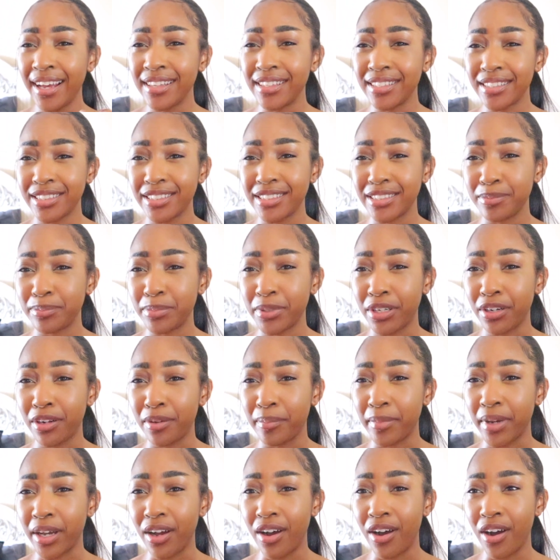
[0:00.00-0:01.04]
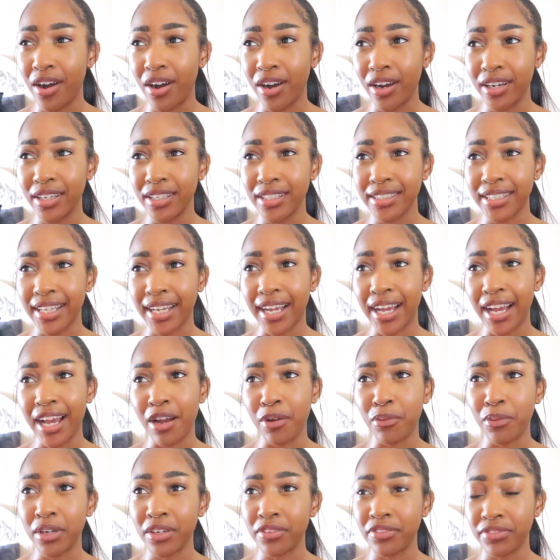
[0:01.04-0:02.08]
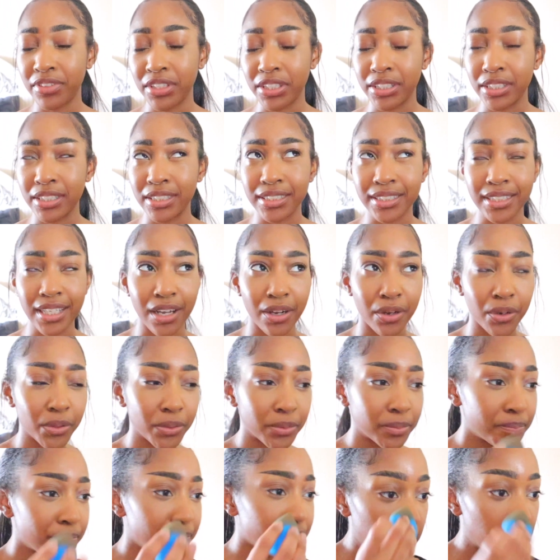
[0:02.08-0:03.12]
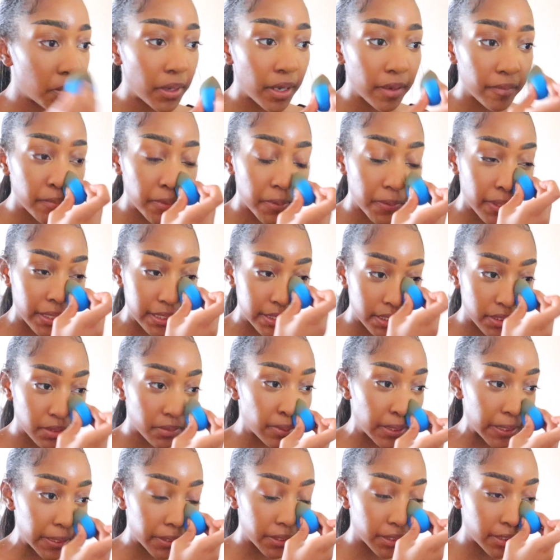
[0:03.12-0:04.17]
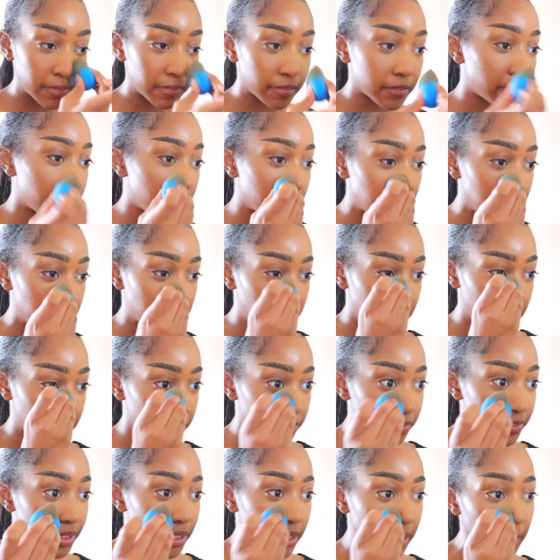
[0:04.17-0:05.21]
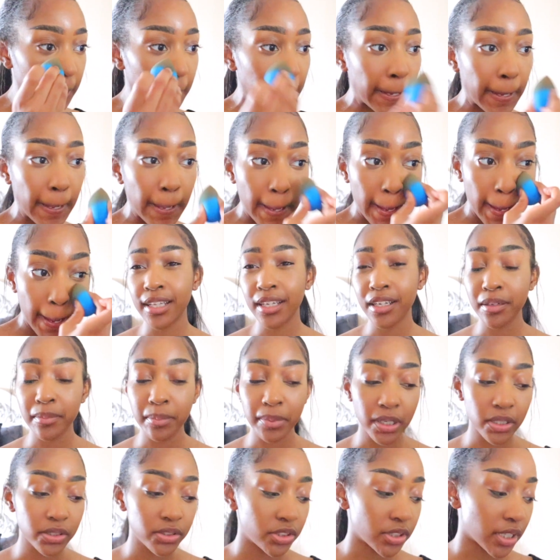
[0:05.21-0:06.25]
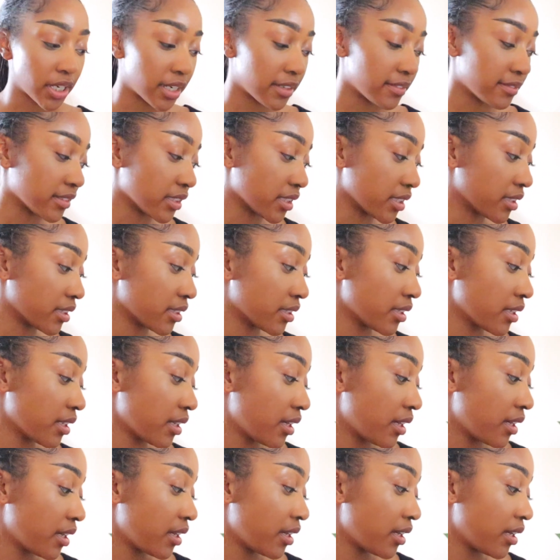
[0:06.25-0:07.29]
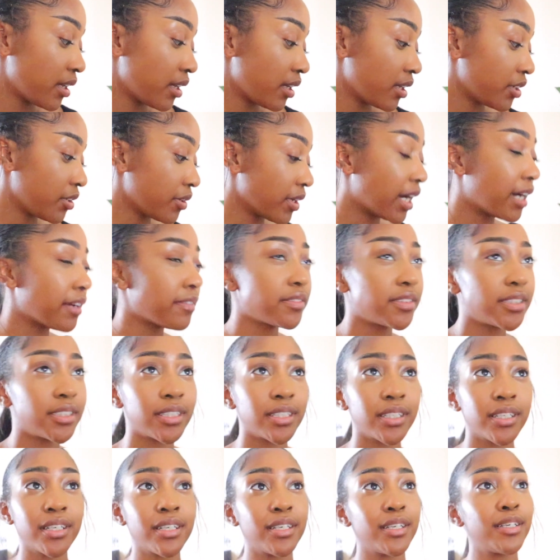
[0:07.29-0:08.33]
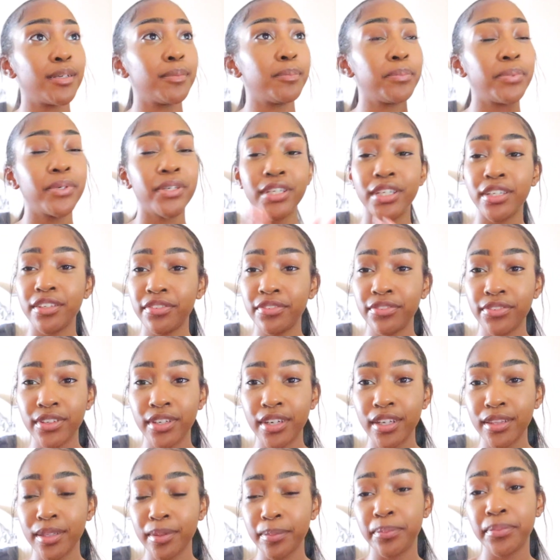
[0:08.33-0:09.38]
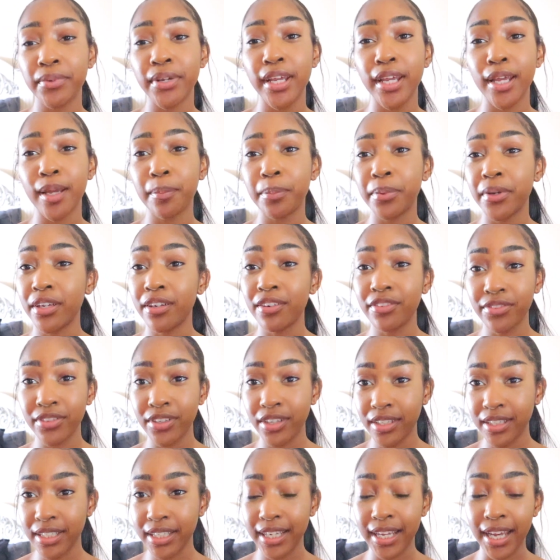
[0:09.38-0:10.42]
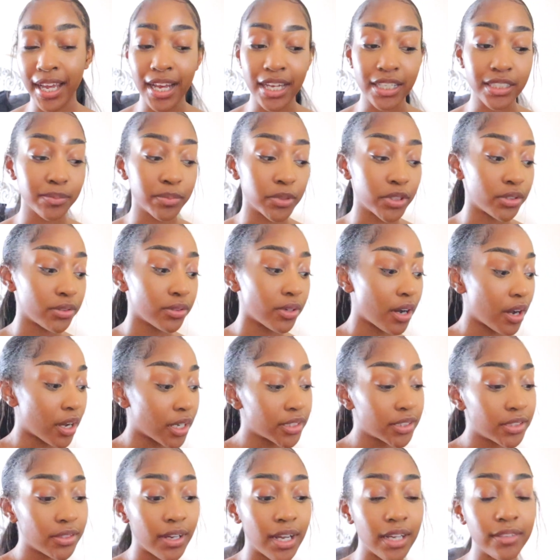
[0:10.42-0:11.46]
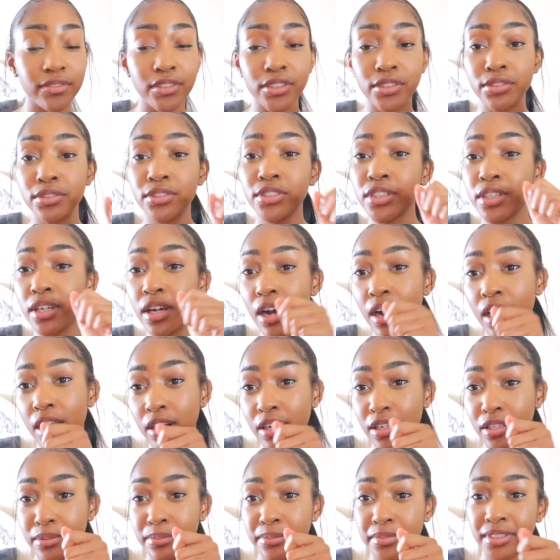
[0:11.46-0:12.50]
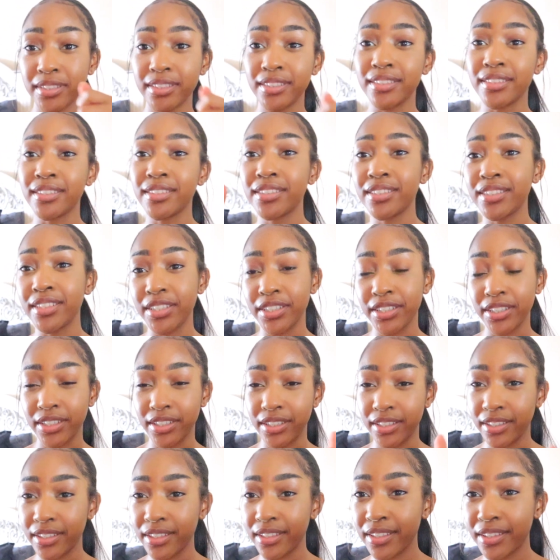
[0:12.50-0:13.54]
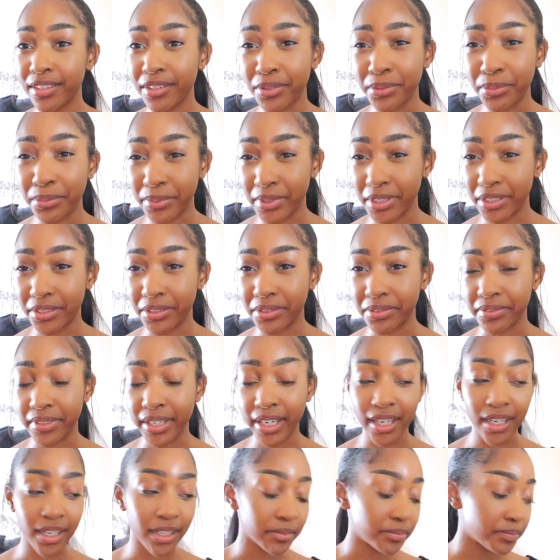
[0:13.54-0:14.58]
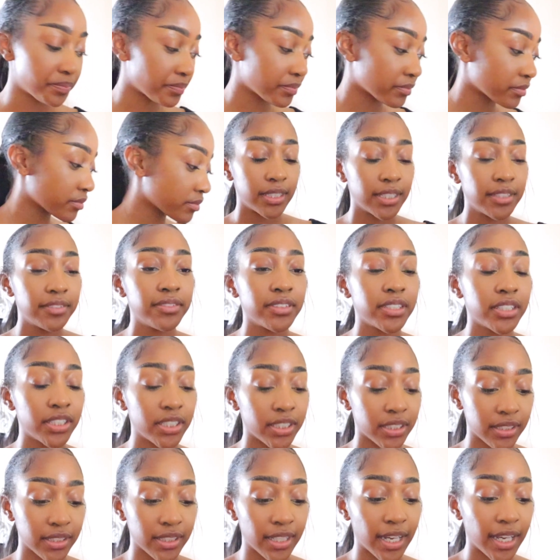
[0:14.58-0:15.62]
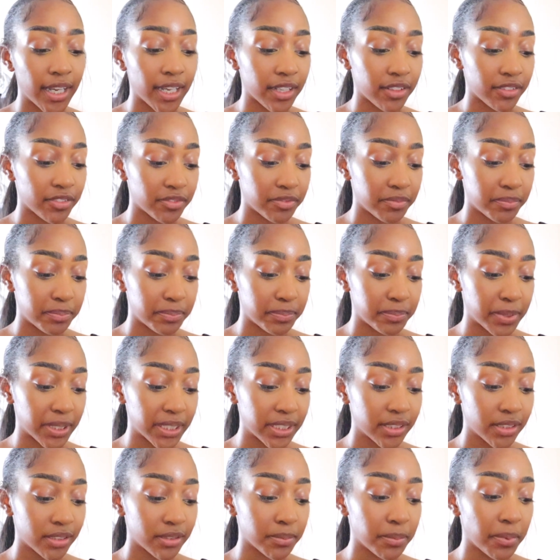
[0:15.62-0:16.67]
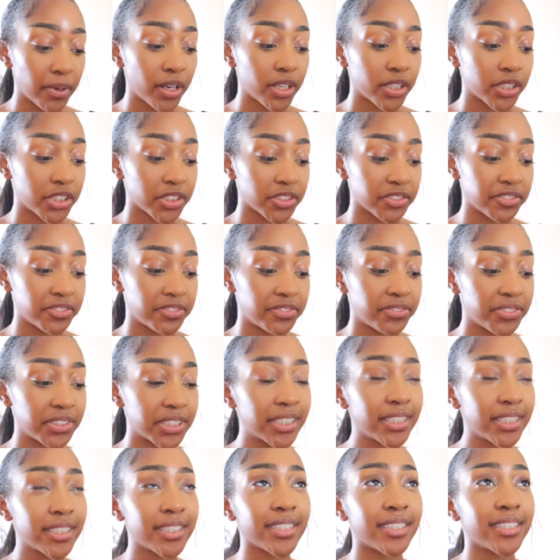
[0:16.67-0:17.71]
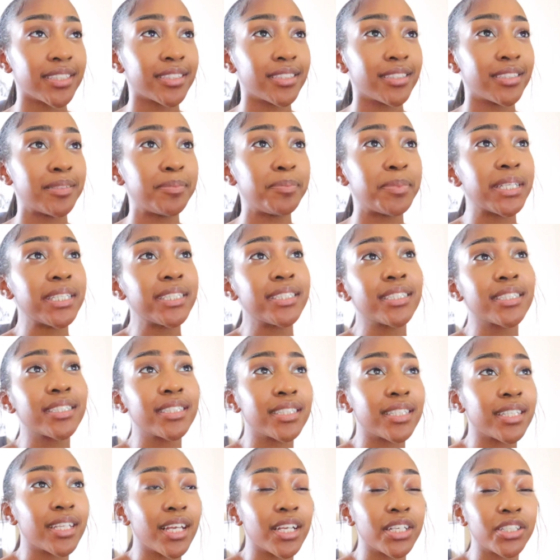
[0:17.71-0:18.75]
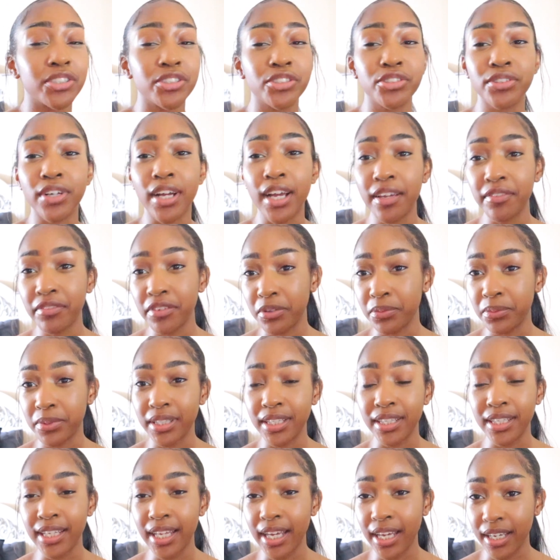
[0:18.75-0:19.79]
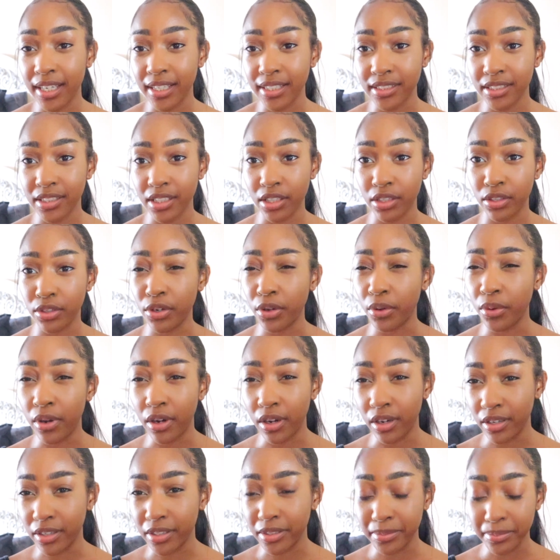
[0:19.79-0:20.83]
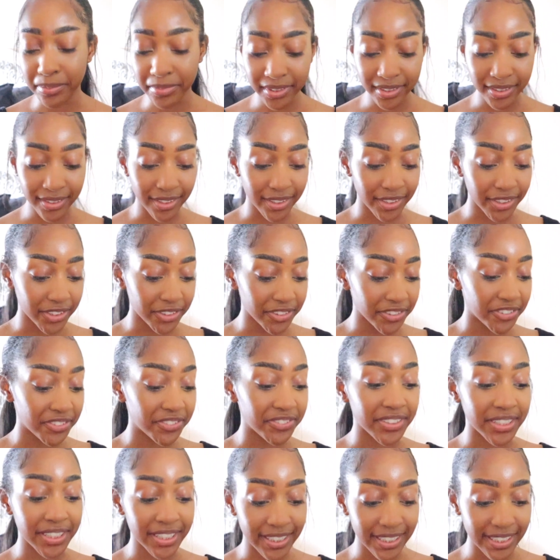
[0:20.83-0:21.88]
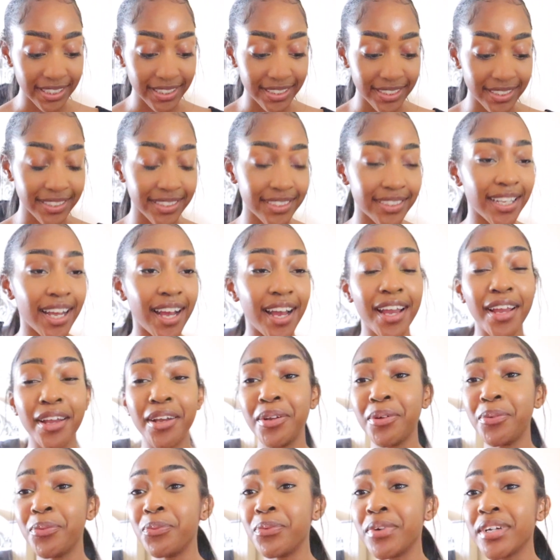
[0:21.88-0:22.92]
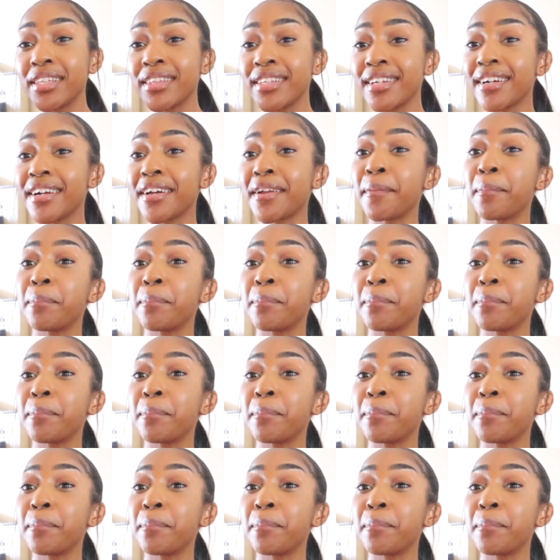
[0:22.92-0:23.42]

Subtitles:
this has been on my heart, like I want to figure this out? You have no idea why you're even feeling what you're feeling. Think about driving. You have to put your foot on the brake, put your foot on the gas, but you also have to use your arms to steer the wheel, right? Living your life based upon your feelings is basically like driving with legs and no arms. Your feelings decide when they're gonna